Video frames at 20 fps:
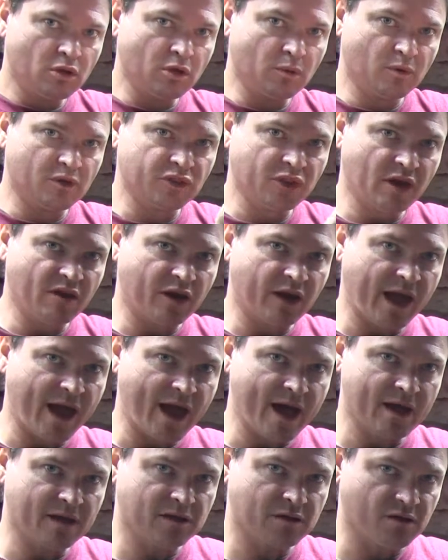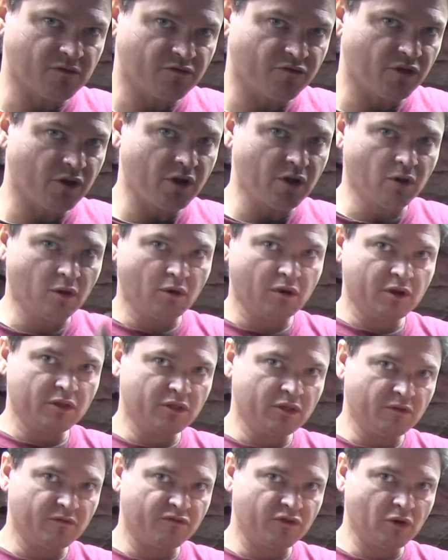You want that gas to flow,
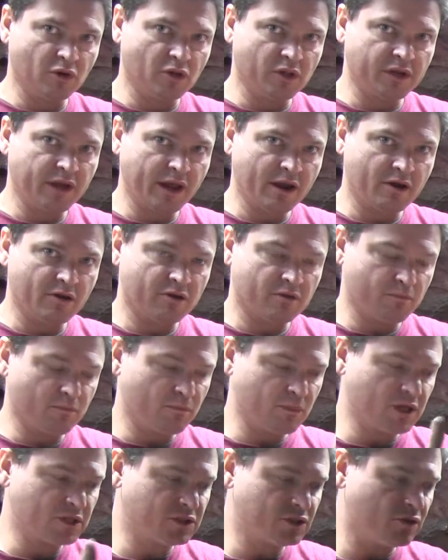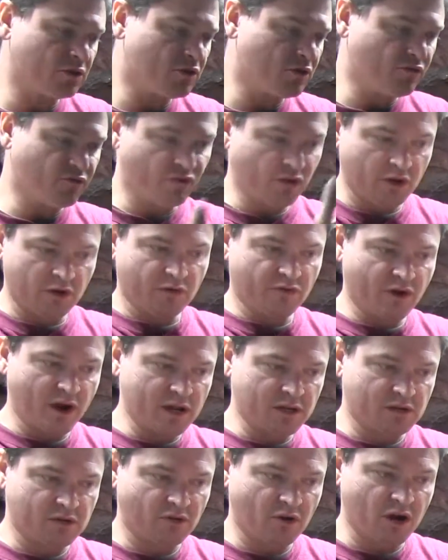the fuel and air mixture to flow
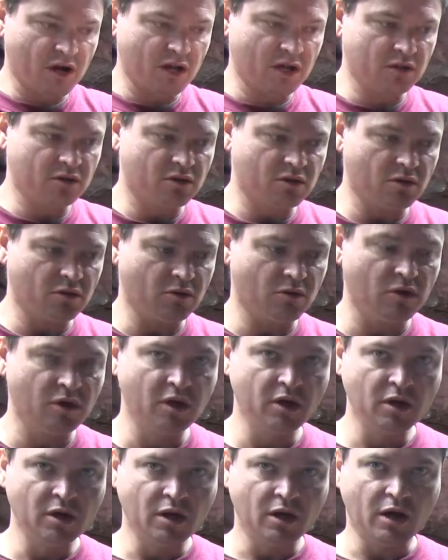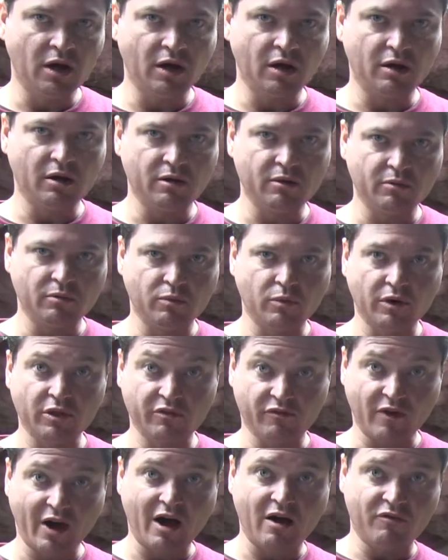right straight into where
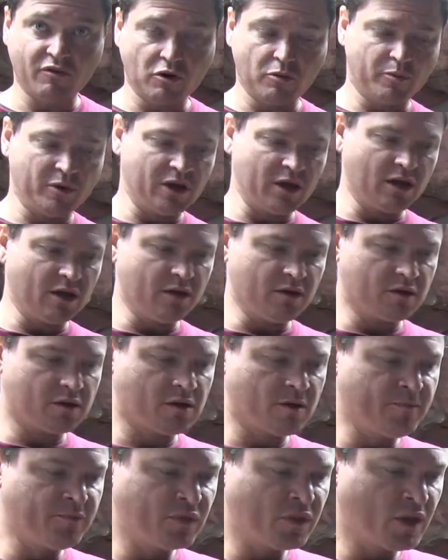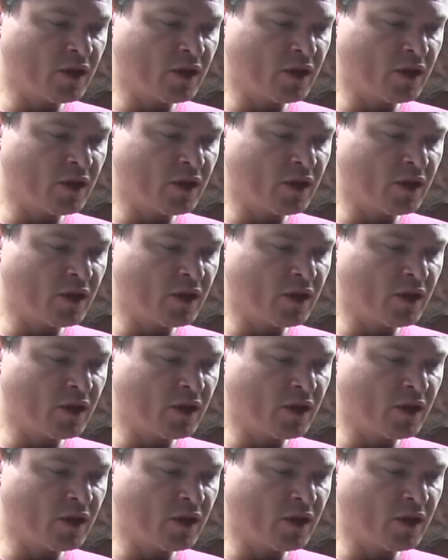the valve opening is.